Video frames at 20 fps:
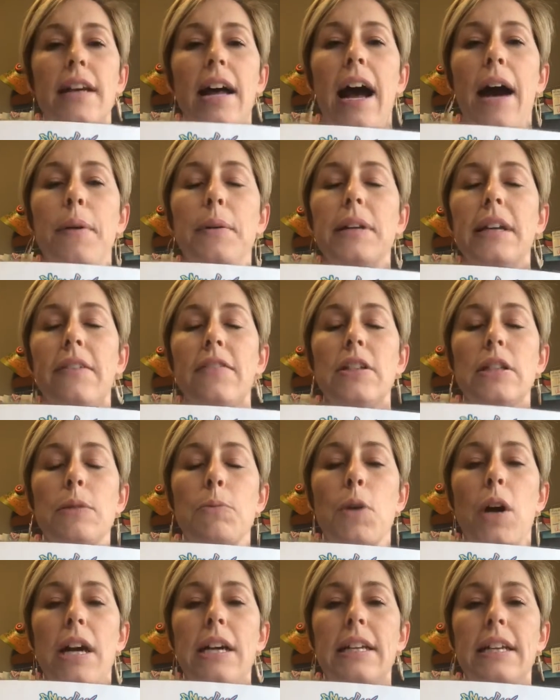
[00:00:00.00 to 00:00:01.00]
I will give you some
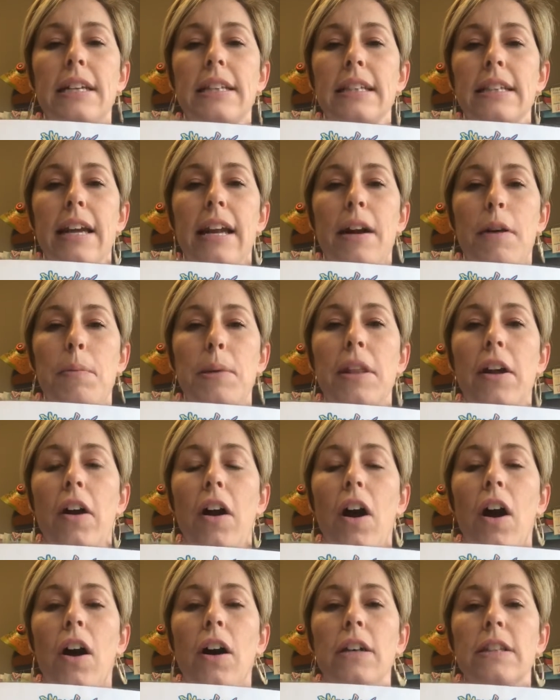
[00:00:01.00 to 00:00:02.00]
more ideas later, but there
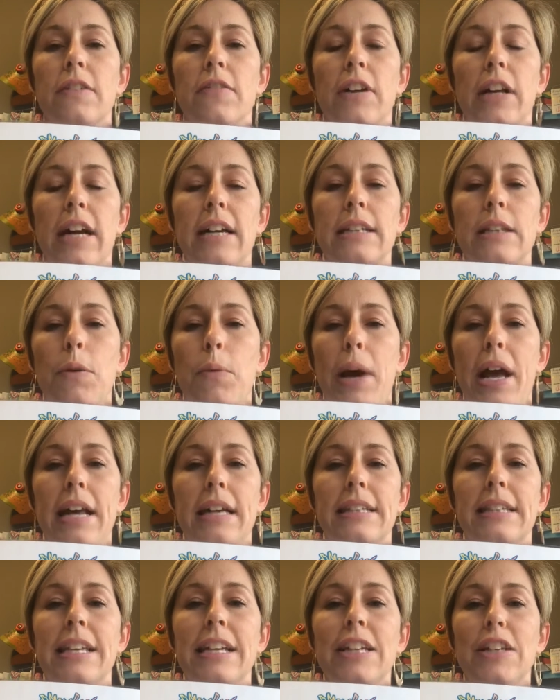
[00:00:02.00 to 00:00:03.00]
are all different kinds of
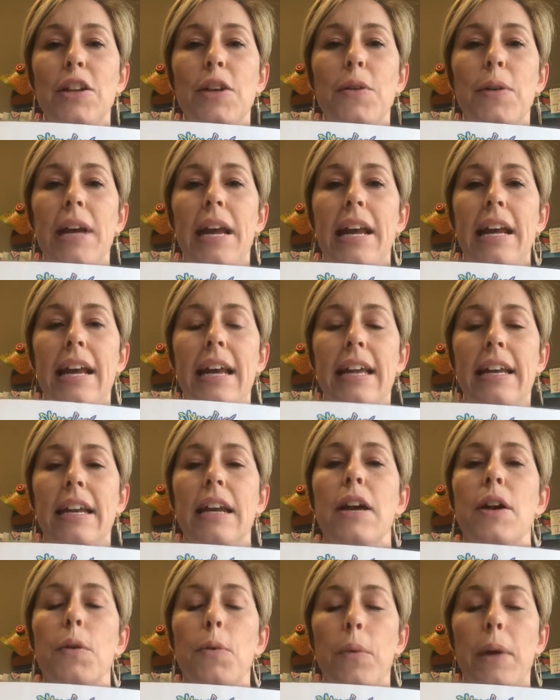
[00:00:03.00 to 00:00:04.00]
ways that you can
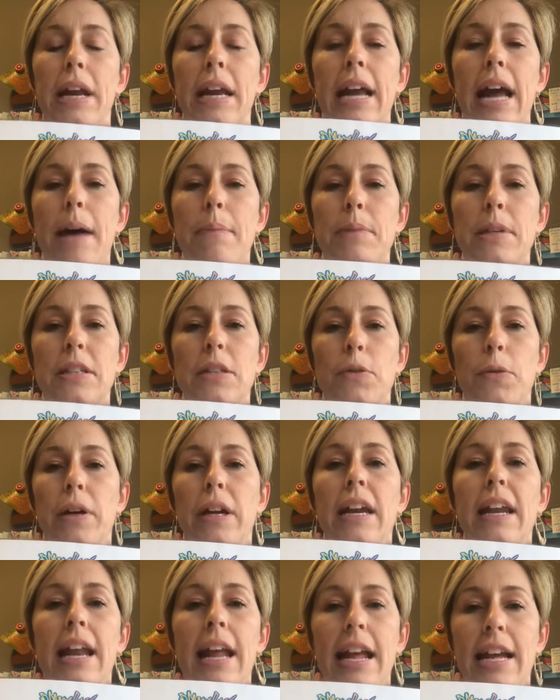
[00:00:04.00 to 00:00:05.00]
recap the
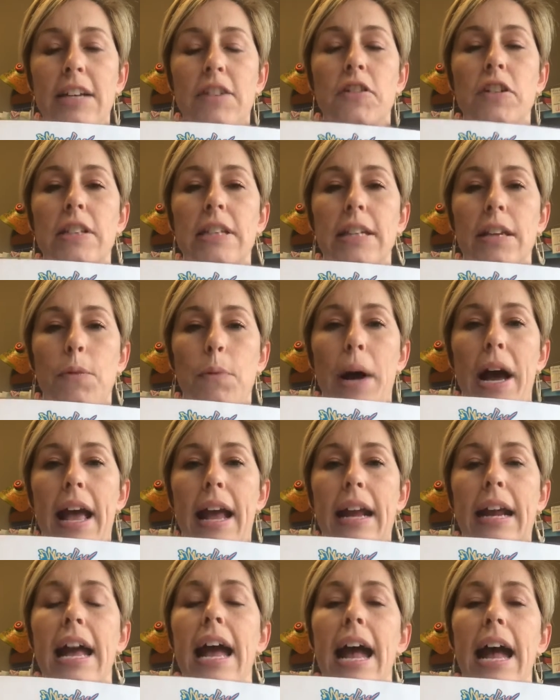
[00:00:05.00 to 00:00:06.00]
story in an interesting
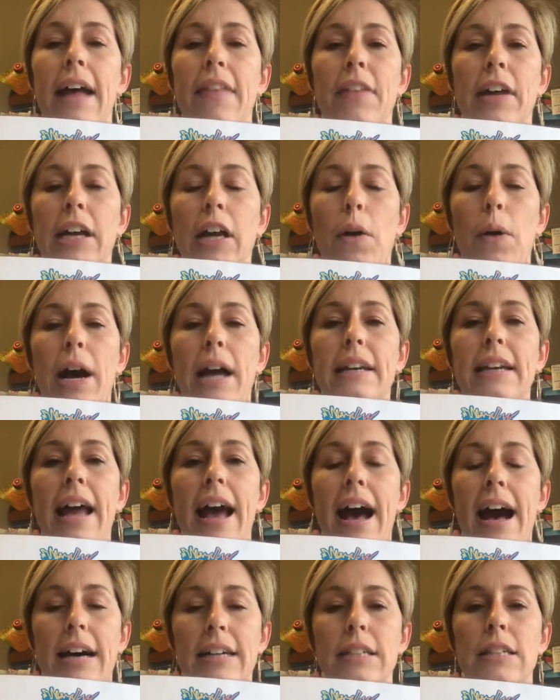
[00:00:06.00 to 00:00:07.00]
way and then go ahead and
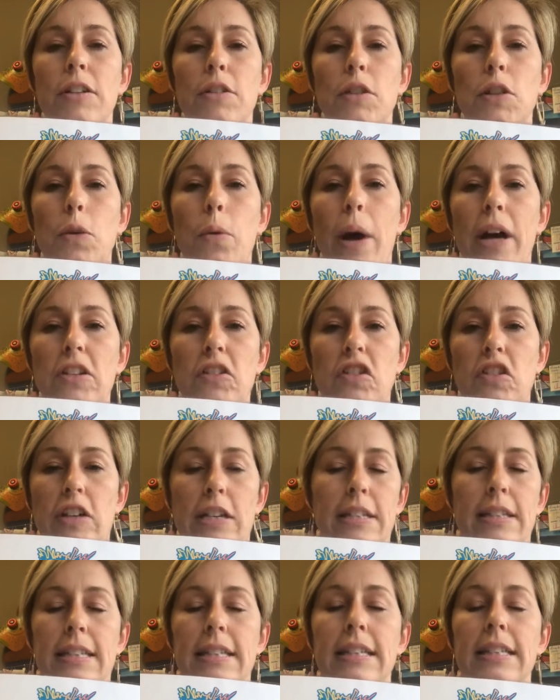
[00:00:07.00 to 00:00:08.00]
ask those
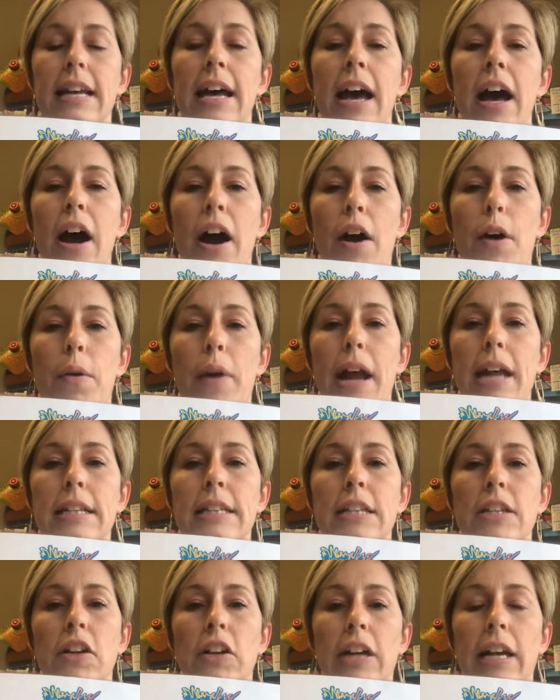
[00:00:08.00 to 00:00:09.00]
questions. All right,
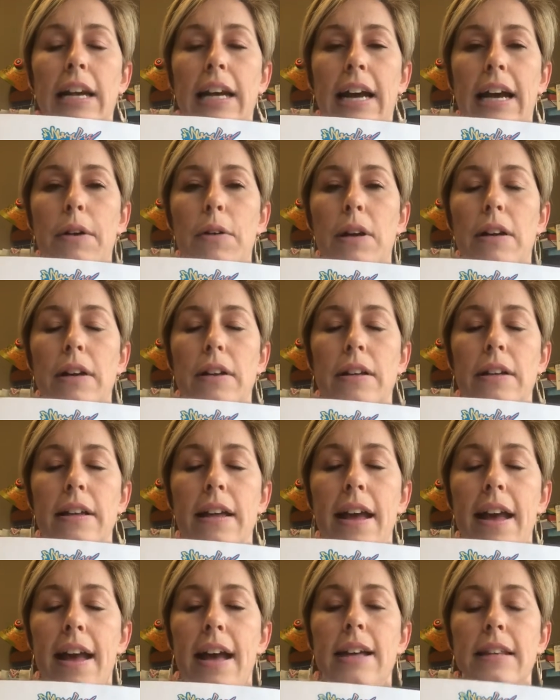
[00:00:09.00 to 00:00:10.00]
so you're going to
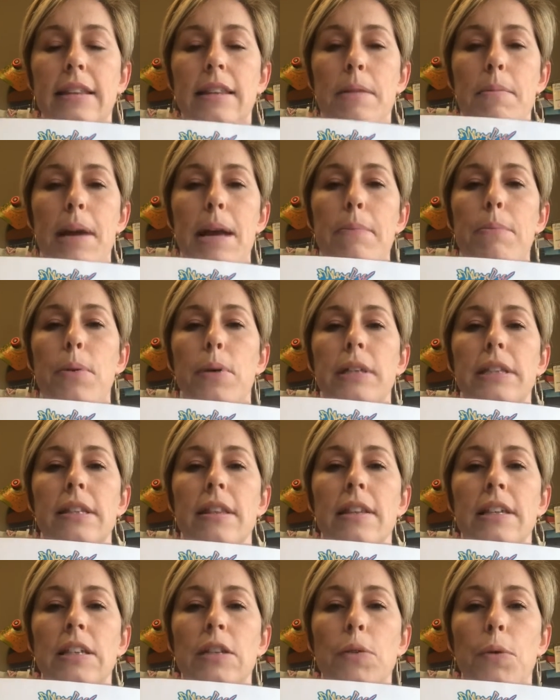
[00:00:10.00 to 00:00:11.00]
hit the main points of
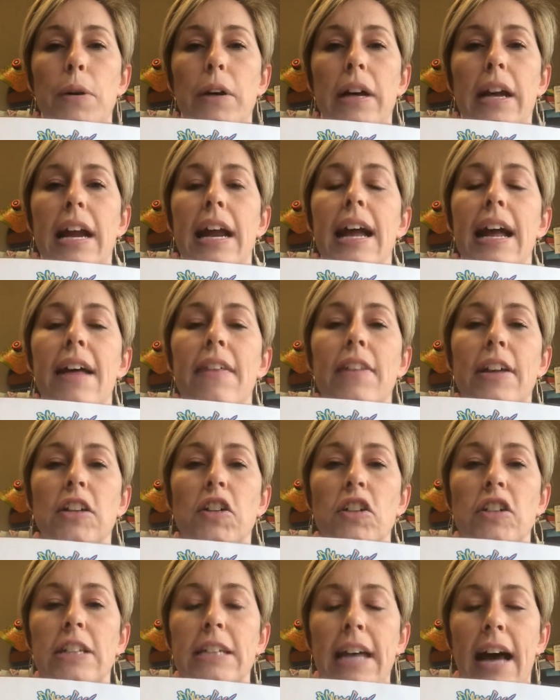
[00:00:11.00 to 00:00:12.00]
the story, then
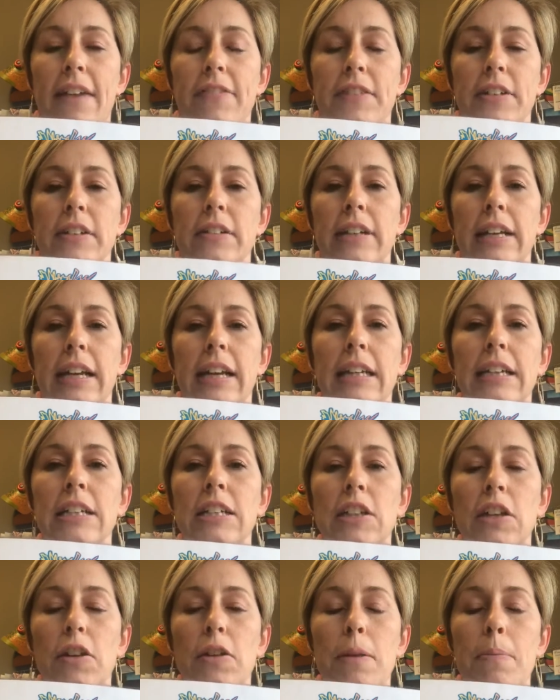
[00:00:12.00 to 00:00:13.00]
you're definitely going to
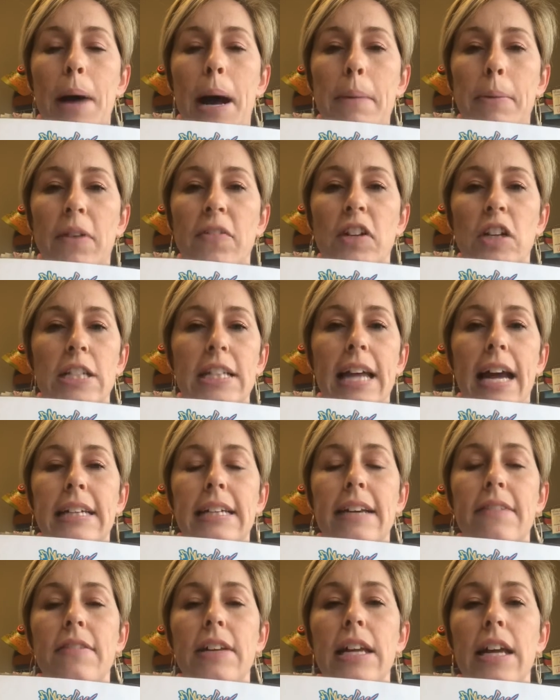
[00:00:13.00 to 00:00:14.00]
do the Bible verse
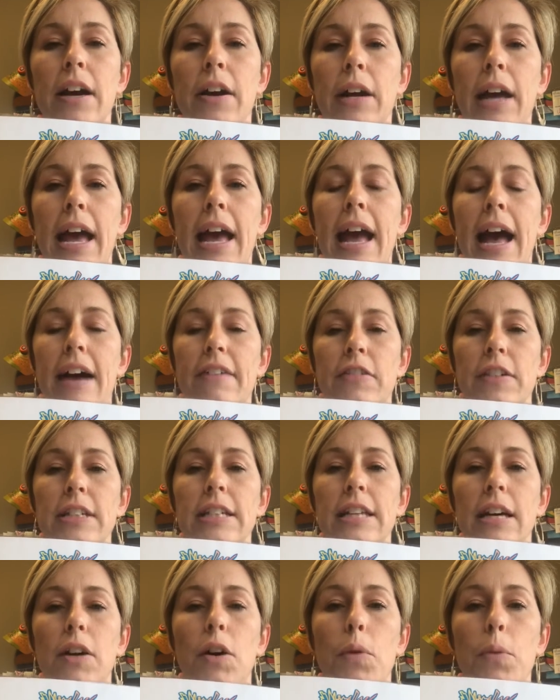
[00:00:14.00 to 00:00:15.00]
activity, okay? Every
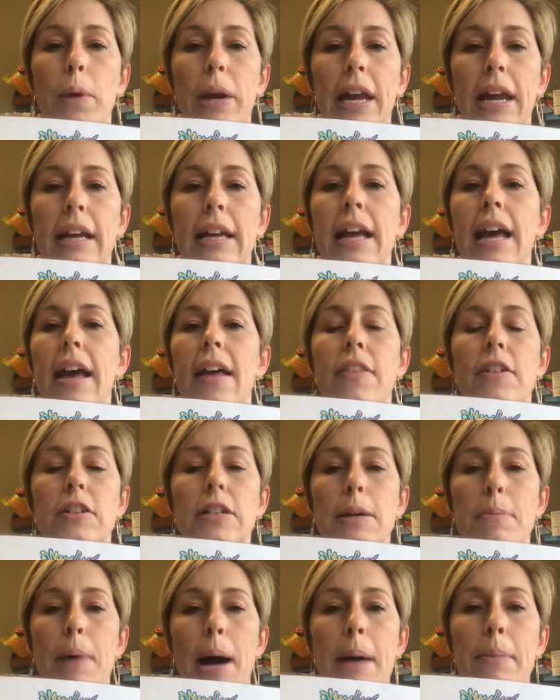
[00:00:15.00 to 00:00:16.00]
single week,
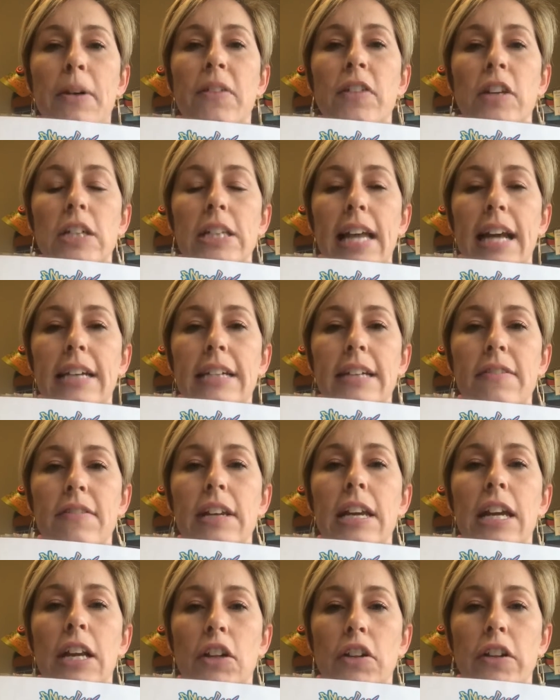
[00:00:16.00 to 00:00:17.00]
there's a Bible verse
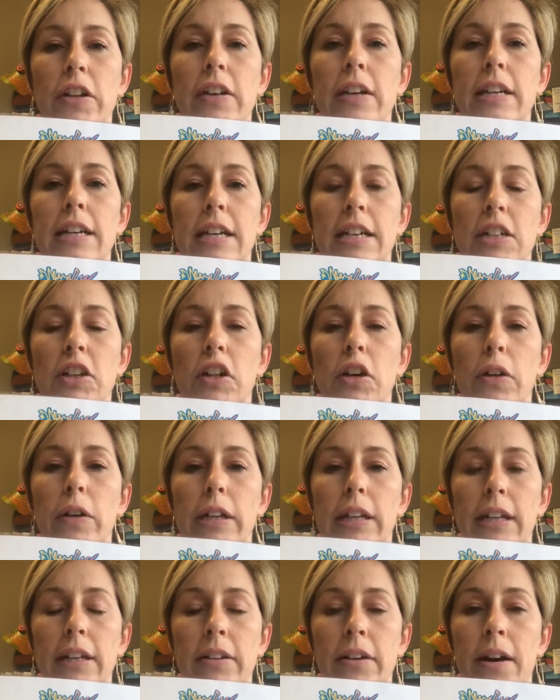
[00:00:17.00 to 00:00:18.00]
activity included in your
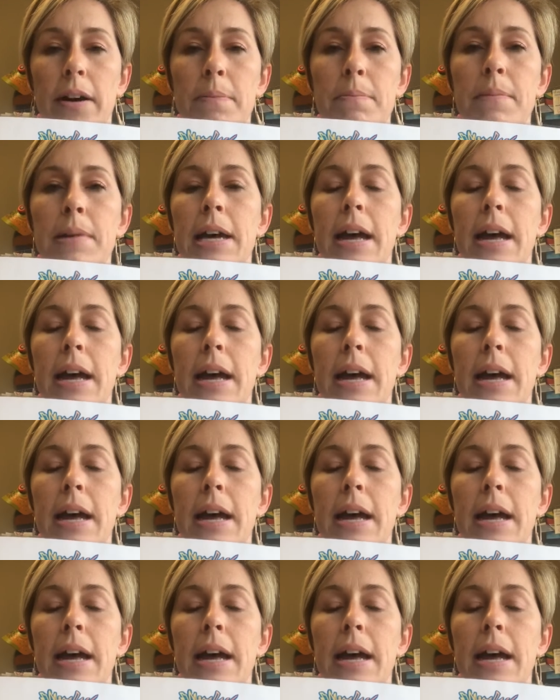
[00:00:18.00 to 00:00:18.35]
curriculum.